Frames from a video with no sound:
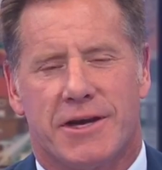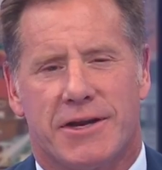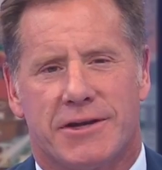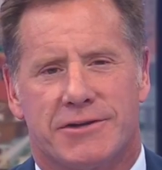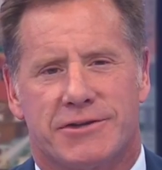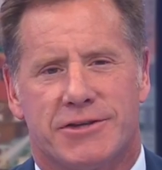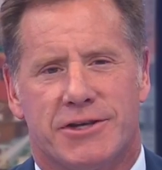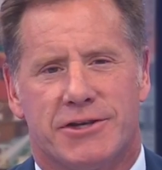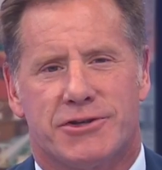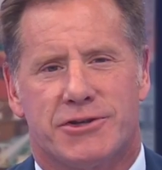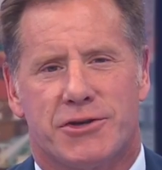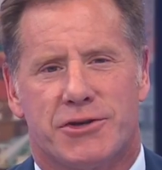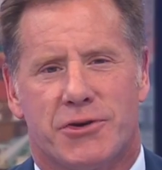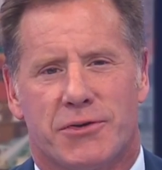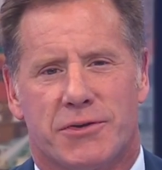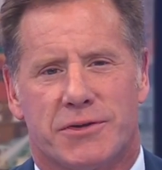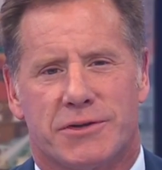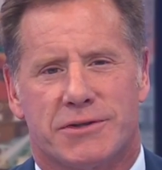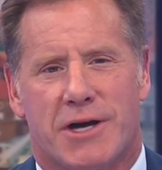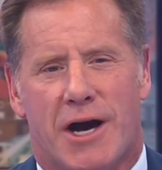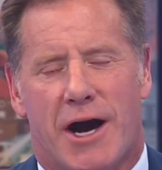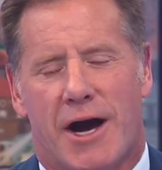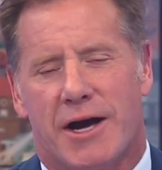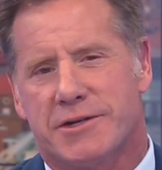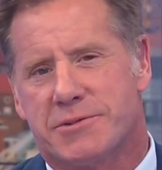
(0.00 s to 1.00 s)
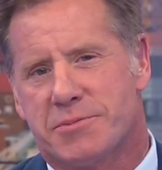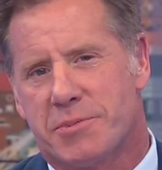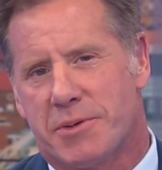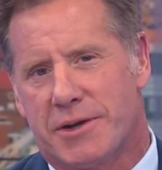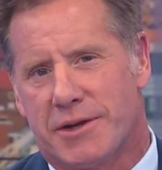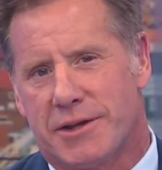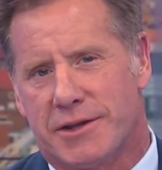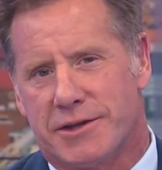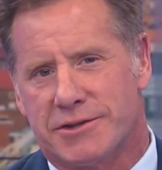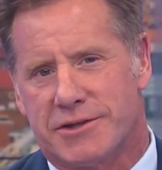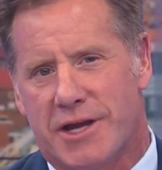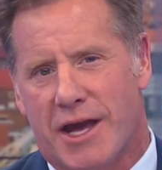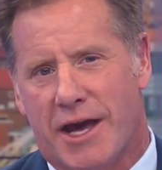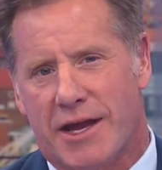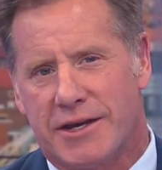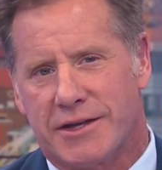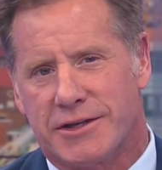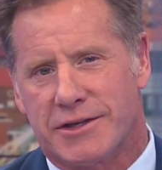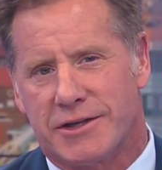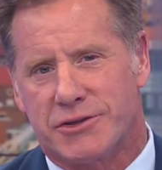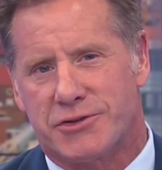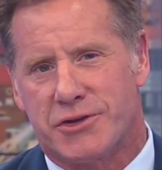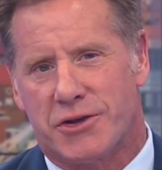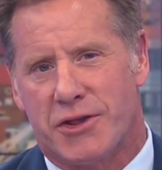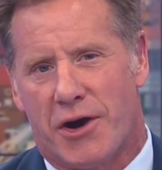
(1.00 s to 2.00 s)
Tennessee Children's Hospital is
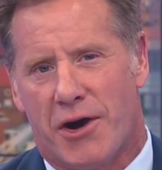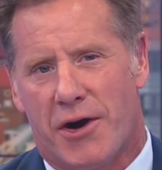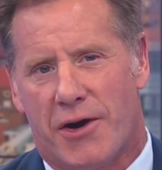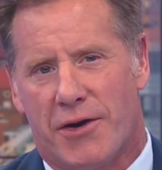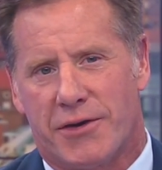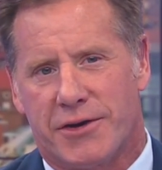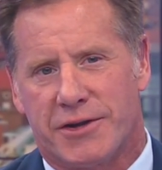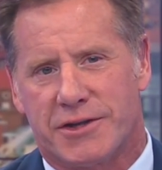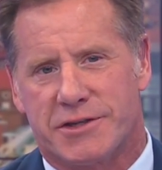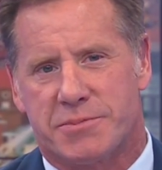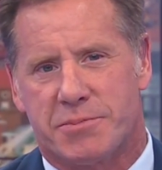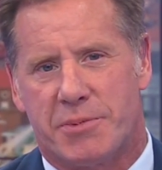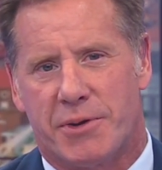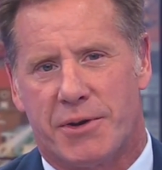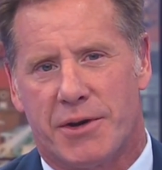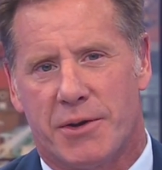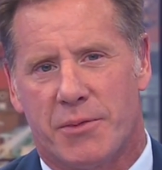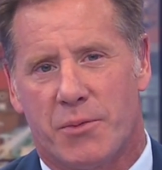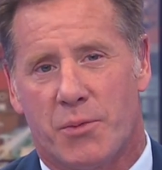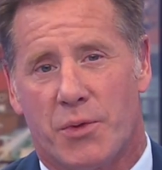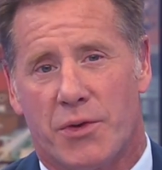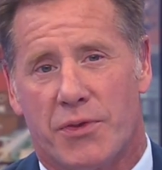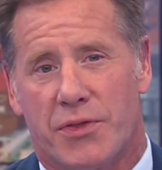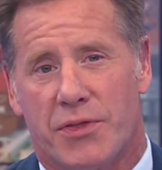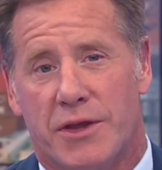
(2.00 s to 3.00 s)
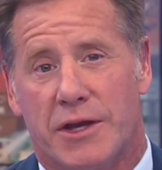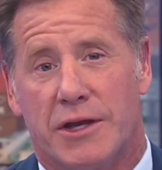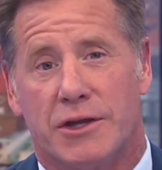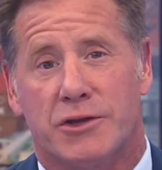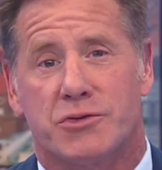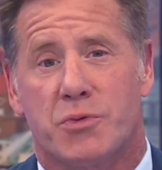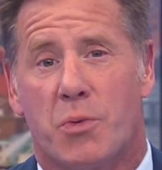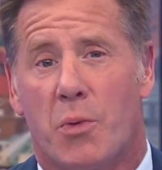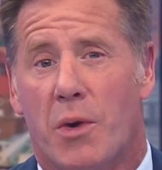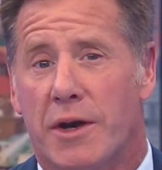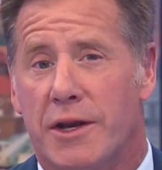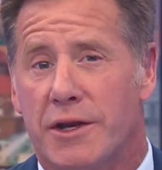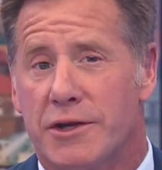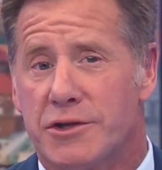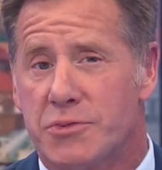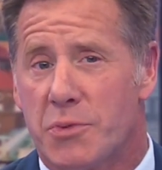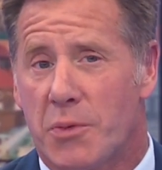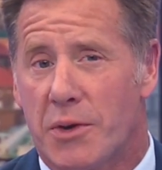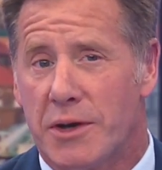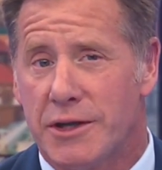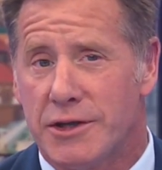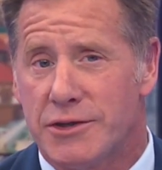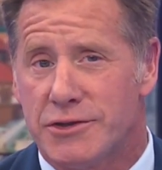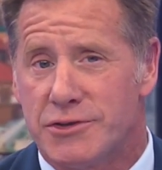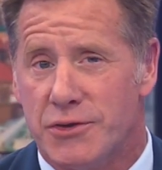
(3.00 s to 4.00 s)
getting into the holiday spirit with the
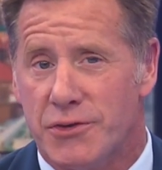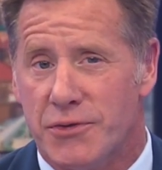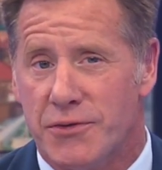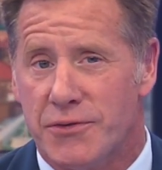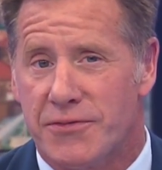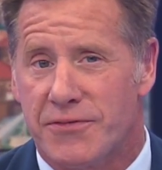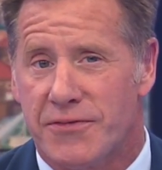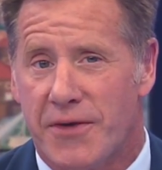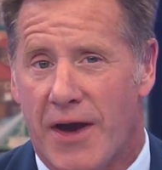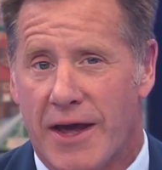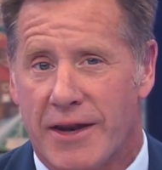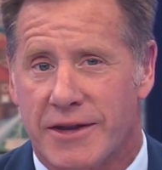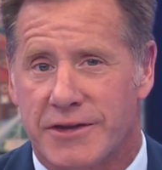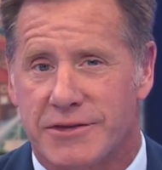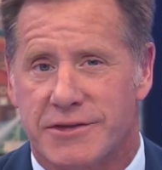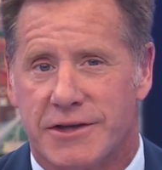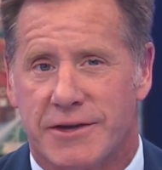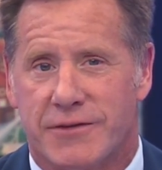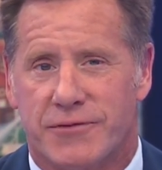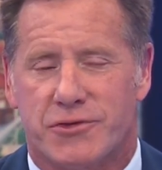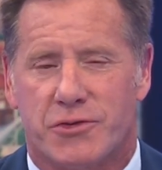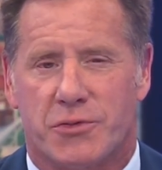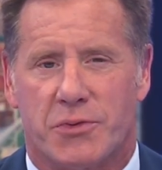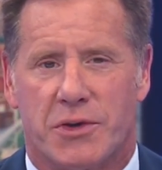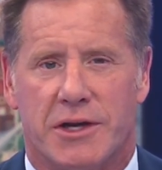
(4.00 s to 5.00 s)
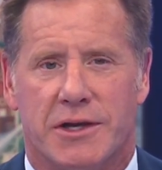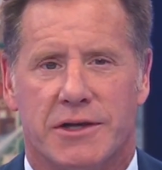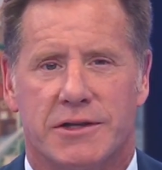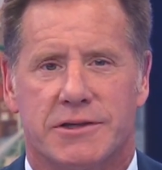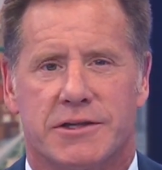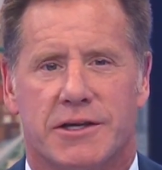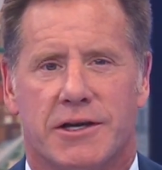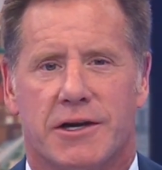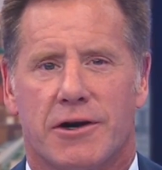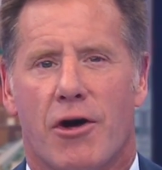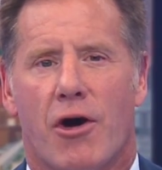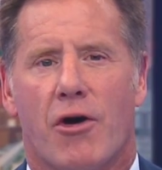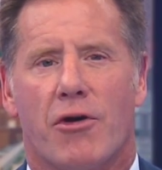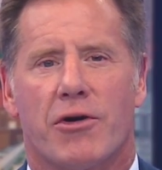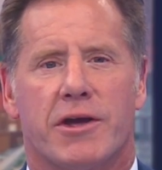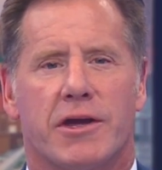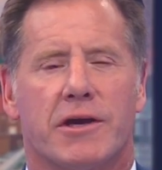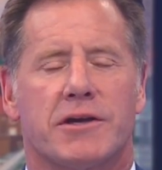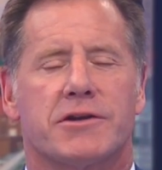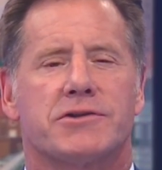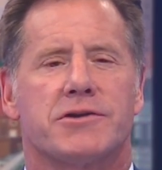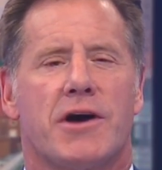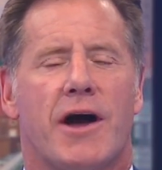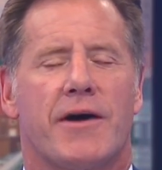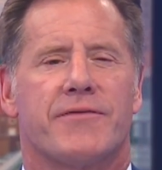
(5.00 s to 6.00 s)
2022 Fantasy of Trees, and it all
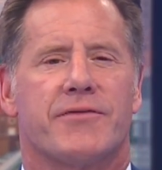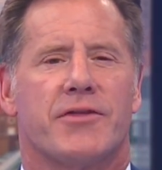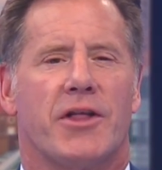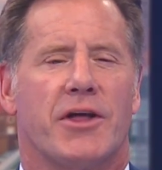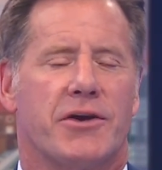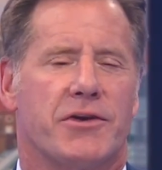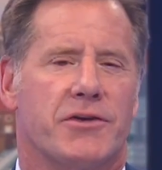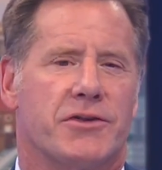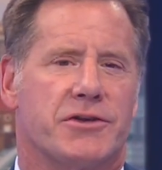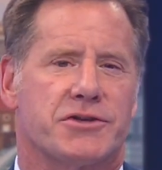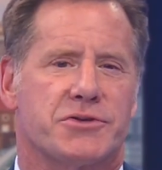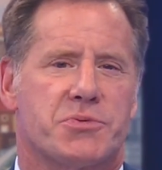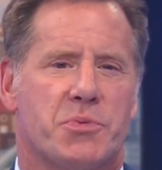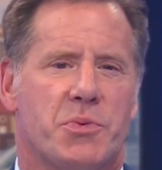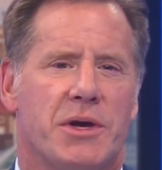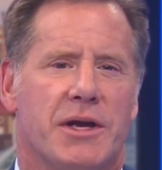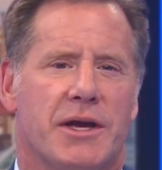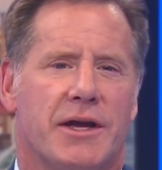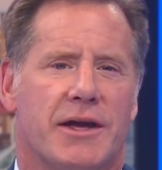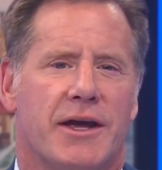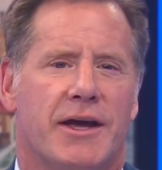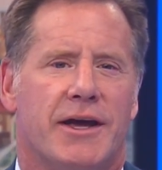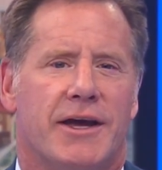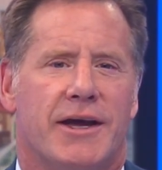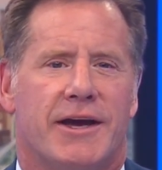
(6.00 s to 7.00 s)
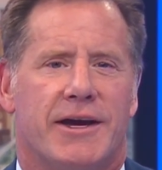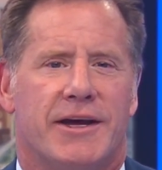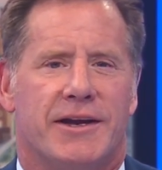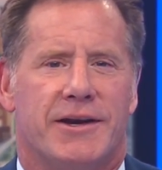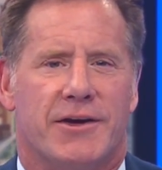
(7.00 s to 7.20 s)
kicks off later this week.